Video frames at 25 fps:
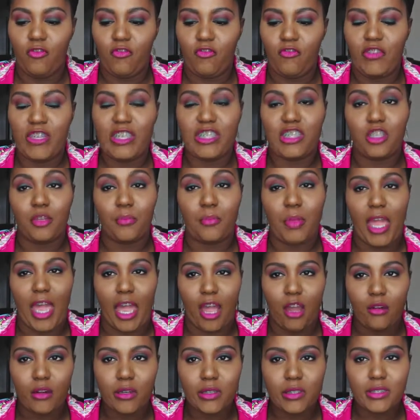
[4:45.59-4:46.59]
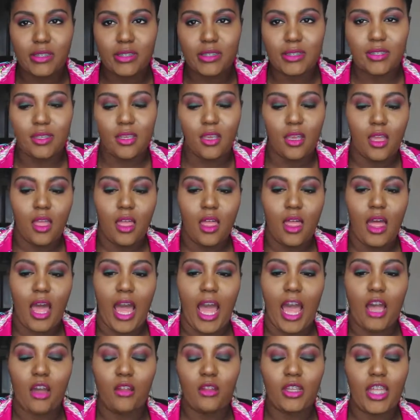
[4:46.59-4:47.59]
finishing powders,
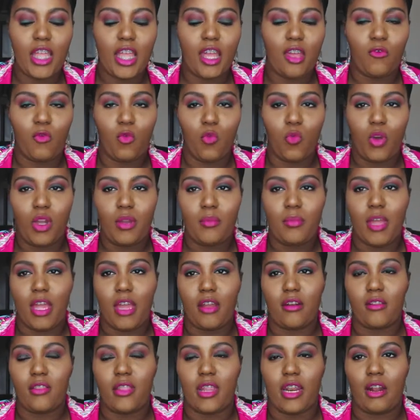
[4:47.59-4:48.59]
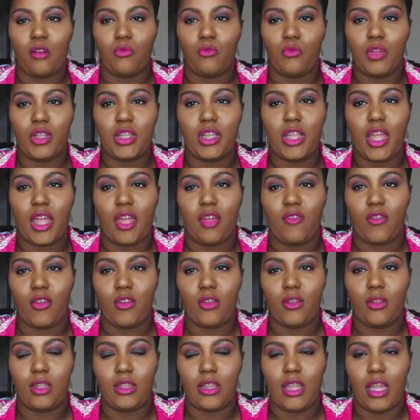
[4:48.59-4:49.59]
I only have one powder that I really
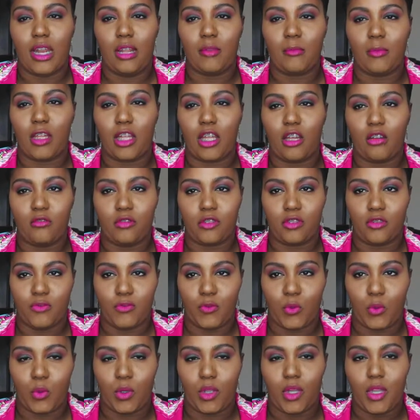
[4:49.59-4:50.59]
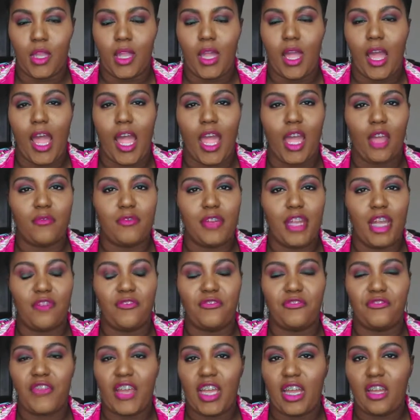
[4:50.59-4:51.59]
have that I'm a go-to for. I have
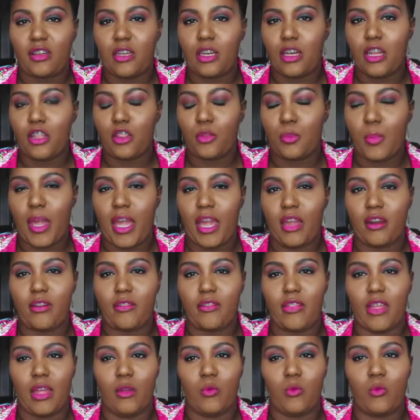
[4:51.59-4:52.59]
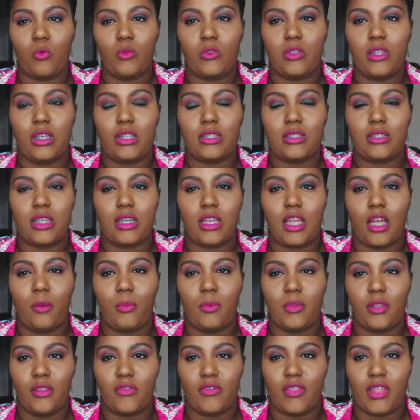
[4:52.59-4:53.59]
not found another powder that does a
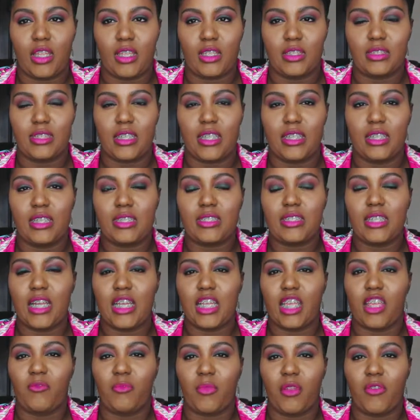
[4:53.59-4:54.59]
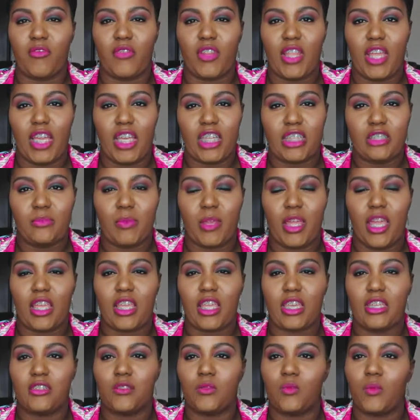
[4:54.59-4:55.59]
couple of things, that does not give me
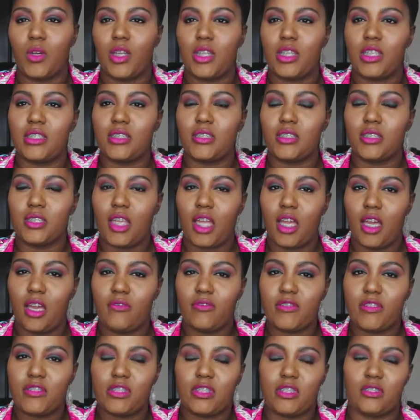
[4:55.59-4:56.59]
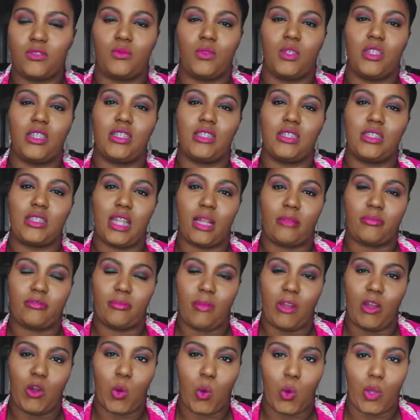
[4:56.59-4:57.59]
flashback, as well as covers, as well as stops
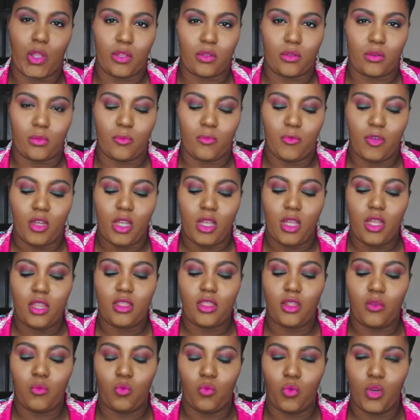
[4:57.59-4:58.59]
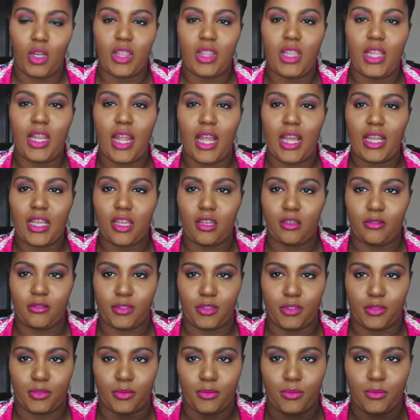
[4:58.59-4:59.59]
my oil. The one that I go
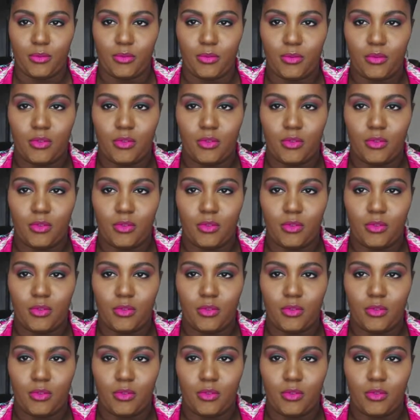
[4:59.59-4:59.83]
to